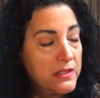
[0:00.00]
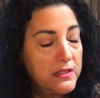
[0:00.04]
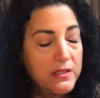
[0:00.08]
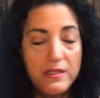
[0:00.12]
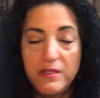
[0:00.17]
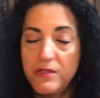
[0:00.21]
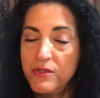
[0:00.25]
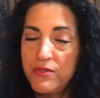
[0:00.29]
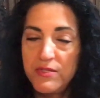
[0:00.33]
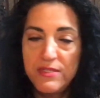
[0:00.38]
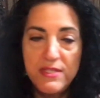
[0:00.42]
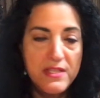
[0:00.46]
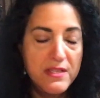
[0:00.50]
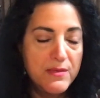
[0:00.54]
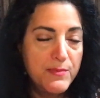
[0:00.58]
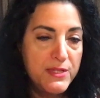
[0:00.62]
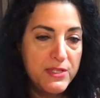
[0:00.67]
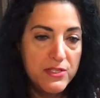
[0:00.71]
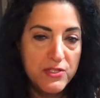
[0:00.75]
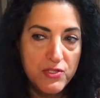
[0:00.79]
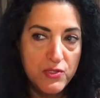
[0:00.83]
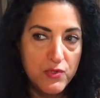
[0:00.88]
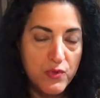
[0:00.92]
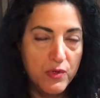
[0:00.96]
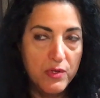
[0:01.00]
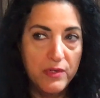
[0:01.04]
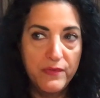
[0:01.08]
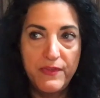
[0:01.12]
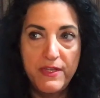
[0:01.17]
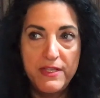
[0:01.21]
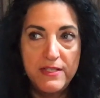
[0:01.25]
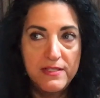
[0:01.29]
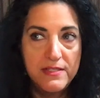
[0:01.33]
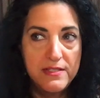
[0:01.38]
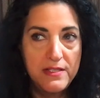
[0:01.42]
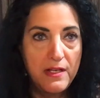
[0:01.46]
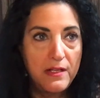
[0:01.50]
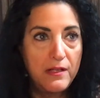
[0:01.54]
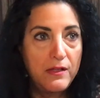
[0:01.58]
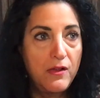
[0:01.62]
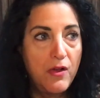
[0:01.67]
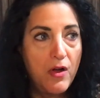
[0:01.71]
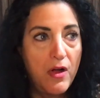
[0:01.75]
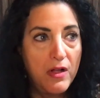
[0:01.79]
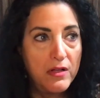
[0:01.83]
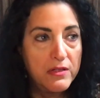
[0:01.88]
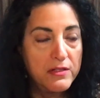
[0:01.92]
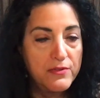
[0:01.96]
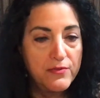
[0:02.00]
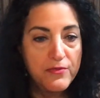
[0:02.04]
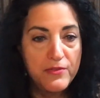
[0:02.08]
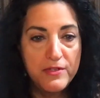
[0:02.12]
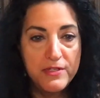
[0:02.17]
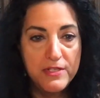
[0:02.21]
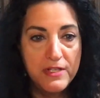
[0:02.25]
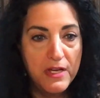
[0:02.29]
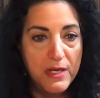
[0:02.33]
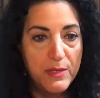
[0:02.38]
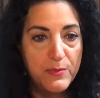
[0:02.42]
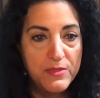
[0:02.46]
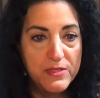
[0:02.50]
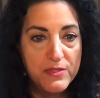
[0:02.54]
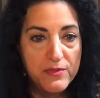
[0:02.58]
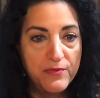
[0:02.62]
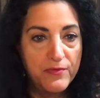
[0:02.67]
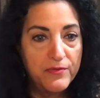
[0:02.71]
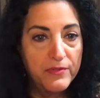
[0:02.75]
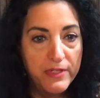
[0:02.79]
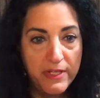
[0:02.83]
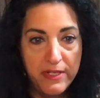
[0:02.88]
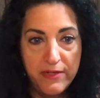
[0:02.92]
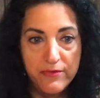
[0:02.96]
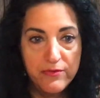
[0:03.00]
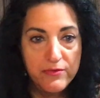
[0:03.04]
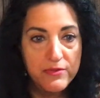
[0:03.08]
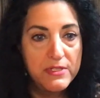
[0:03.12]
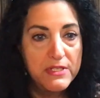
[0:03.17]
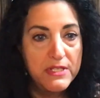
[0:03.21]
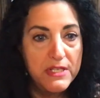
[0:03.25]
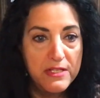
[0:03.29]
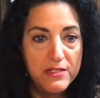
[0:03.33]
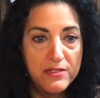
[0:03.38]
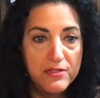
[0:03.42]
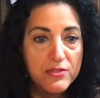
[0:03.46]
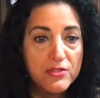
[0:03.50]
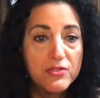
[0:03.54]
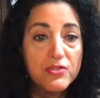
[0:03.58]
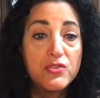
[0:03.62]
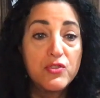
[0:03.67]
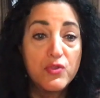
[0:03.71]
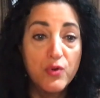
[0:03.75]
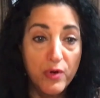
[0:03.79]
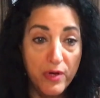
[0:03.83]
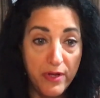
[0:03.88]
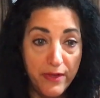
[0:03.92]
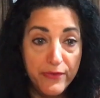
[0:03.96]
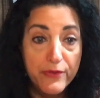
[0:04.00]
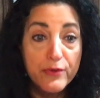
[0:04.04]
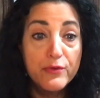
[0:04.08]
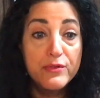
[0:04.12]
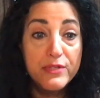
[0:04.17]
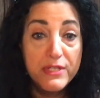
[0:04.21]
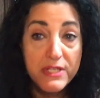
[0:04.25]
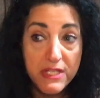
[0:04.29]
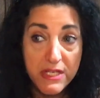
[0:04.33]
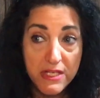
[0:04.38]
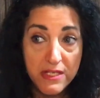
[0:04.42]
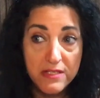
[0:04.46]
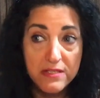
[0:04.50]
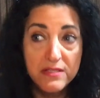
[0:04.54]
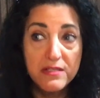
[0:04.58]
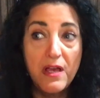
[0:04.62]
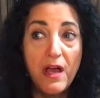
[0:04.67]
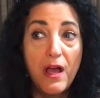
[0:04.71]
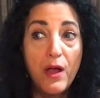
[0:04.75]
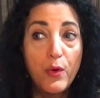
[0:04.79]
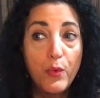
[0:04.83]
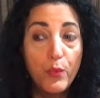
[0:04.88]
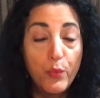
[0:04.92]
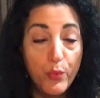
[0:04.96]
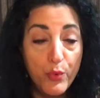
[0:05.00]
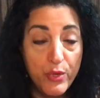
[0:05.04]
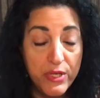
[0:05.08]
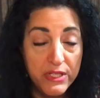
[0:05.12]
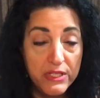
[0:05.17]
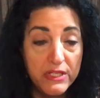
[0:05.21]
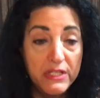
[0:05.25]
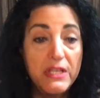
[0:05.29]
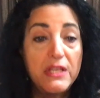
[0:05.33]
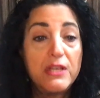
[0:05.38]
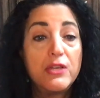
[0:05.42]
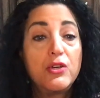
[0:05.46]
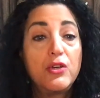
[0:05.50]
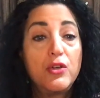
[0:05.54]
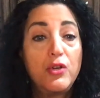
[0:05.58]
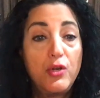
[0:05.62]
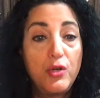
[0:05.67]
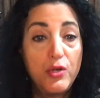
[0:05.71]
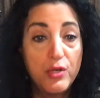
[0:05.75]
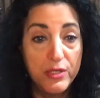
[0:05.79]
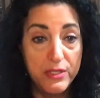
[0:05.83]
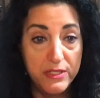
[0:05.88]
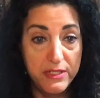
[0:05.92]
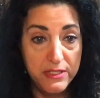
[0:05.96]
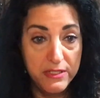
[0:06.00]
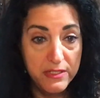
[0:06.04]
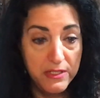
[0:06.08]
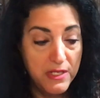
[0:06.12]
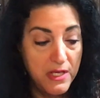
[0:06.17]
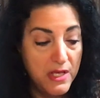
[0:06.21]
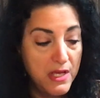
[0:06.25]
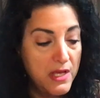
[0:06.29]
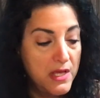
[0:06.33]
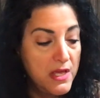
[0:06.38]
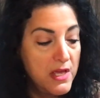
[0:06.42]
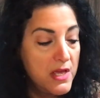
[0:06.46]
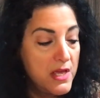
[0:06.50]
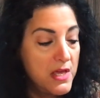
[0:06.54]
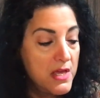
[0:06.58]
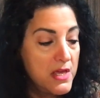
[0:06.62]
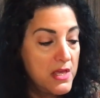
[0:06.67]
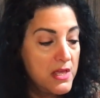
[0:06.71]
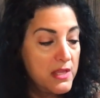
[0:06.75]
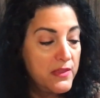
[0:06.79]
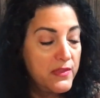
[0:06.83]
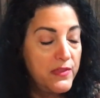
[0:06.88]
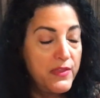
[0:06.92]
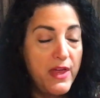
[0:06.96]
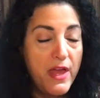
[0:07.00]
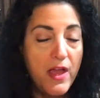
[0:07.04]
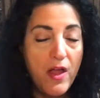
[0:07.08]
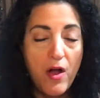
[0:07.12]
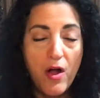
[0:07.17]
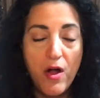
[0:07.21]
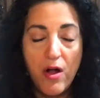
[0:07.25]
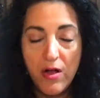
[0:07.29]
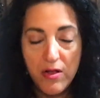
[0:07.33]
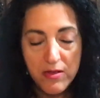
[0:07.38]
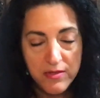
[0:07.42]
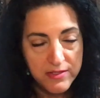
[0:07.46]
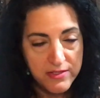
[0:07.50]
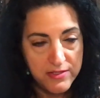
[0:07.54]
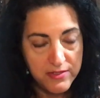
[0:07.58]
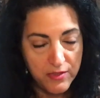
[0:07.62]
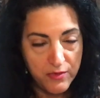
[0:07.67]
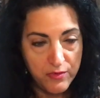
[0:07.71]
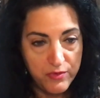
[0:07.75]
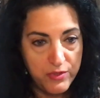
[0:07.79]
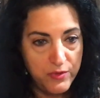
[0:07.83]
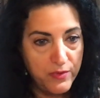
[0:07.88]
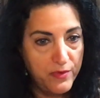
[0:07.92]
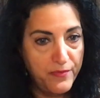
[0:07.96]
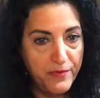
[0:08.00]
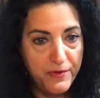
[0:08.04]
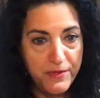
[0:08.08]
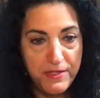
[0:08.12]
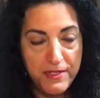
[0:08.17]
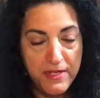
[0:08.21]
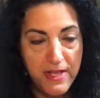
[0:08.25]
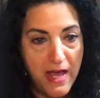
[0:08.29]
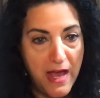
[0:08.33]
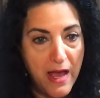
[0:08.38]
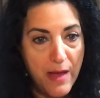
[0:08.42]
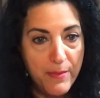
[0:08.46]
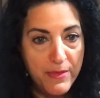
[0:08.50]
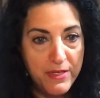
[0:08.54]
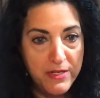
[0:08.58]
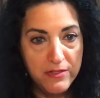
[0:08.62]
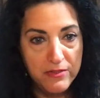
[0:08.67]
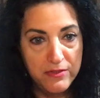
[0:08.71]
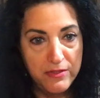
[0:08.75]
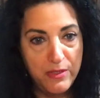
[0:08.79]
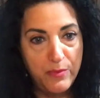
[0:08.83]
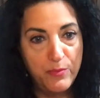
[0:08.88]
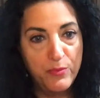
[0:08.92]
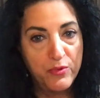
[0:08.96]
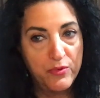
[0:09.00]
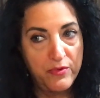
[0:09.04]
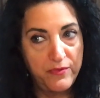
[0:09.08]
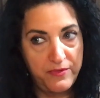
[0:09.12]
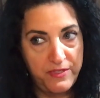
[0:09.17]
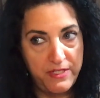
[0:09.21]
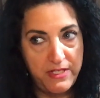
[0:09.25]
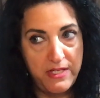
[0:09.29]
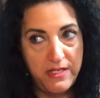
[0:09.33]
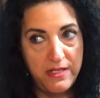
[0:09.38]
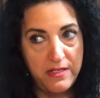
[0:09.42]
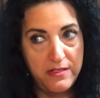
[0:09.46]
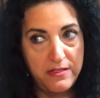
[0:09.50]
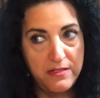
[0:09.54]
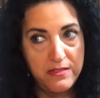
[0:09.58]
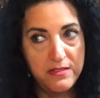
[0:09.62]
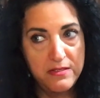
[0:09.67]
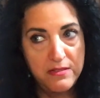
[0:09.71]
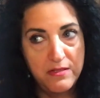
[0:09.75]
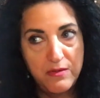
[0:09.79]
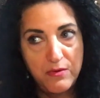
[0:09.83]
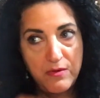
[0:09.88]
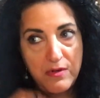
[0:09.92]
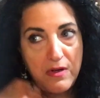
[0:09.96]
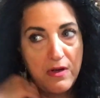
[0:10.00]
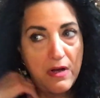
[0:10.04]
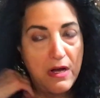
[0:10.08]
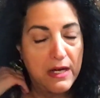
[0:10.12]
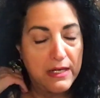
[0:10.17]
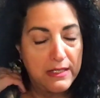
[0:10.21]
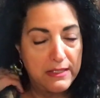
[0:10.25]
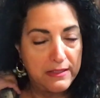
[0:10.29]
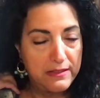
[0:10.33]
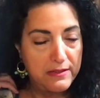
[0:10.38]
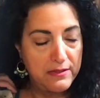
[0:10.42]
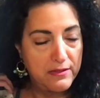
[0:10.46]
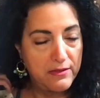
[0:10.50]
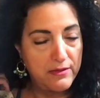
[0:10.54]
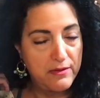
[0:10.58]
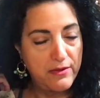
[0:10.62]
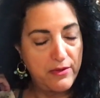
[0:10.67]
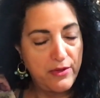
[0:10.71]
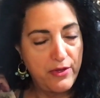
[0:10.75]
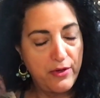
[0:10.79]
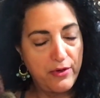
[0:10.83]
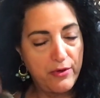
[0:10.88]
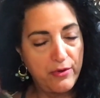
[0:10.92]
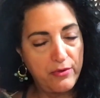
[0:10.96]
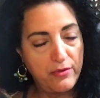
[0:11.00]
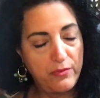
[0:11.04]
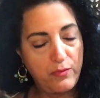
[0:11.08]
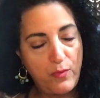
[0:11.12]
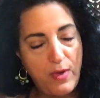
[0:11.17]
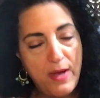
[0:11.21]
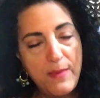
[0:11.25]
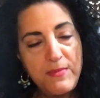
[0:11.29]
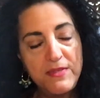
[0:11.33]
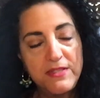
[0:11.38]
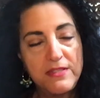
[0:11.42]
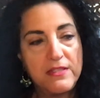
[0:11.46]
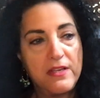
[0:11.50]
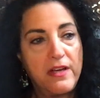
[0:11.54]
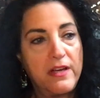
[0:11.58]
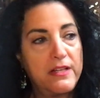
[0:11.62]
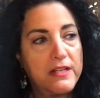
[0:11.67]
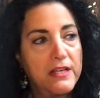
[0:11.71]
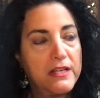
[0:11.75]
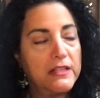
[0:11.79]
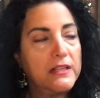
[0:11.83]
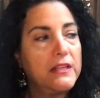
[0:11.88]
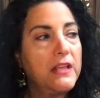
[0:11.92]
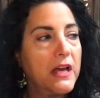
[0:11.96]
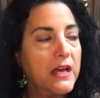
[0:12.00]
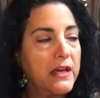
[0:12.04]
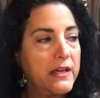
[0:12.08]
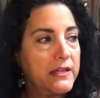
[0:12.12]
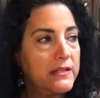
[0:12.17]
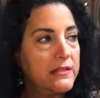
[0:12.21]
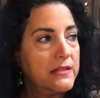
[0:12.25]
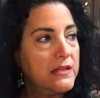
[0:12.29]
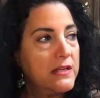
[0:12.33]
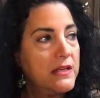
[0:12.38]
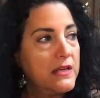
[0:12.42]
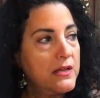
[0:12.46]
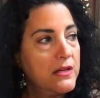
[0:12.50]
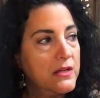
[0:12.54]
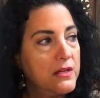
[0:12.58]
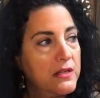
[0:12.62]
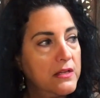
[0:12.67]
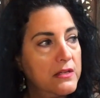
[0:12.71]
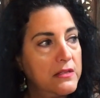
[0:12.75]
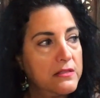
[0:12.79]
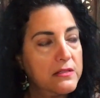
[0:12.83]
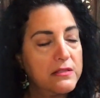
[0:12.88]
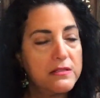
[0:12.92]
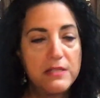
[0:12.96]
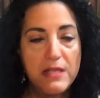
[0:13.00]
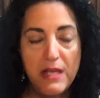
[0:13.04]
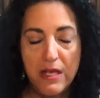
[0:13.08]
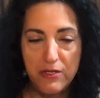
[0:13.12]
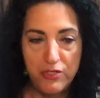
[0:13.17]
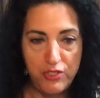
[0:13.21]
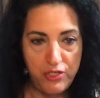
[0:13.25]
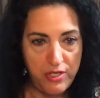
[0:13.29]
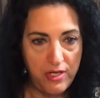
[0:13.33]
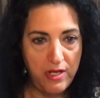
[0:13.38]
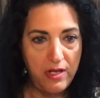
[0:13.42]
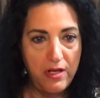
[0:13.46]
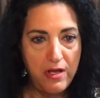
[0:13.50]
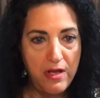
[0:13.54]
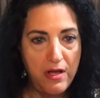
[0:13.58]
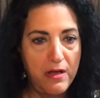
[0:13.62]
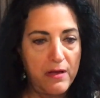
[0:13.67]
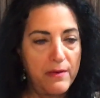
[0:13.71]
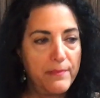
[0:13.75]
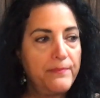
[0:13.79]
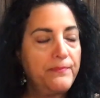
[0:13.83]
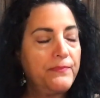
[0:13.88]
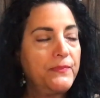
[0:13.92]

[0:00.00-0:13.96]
You see them in the store. They sell all different types of flavored teas in the store, and their teas are really good. They also do a phenomenal number of teas on their website online, stash.com.